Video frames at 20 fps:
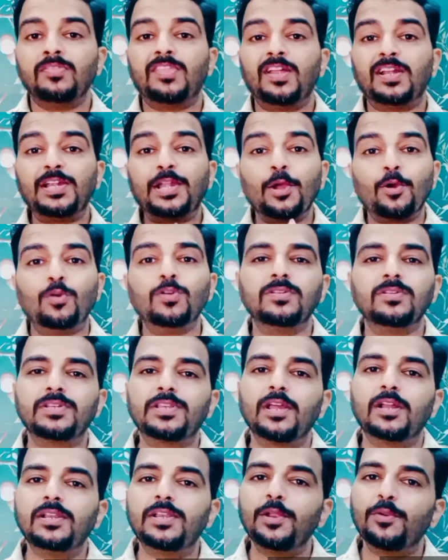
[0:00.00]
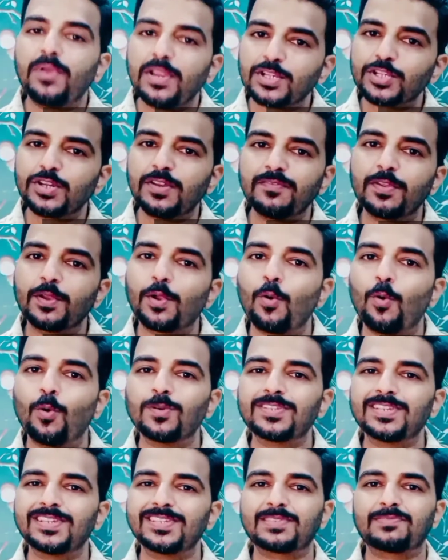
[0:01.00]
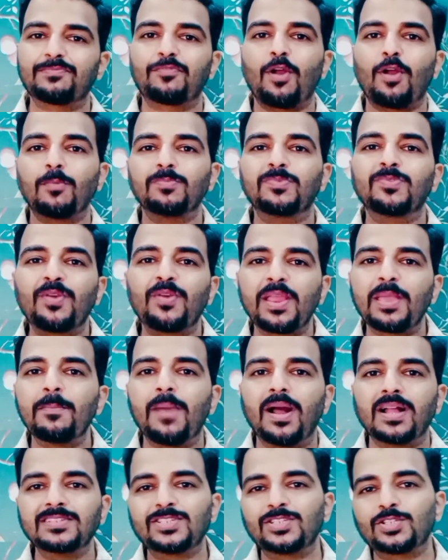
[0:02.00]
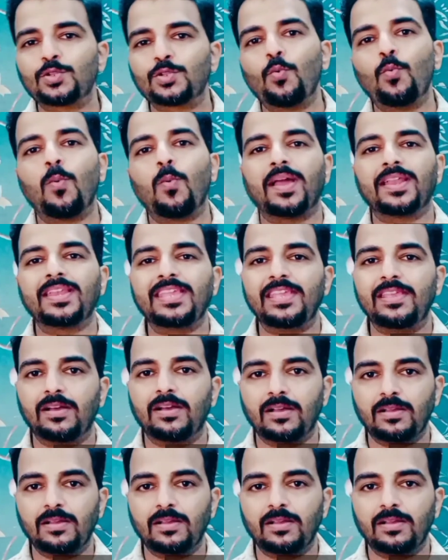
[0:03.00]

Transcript: The duration of the course is from 3 months to 1 year.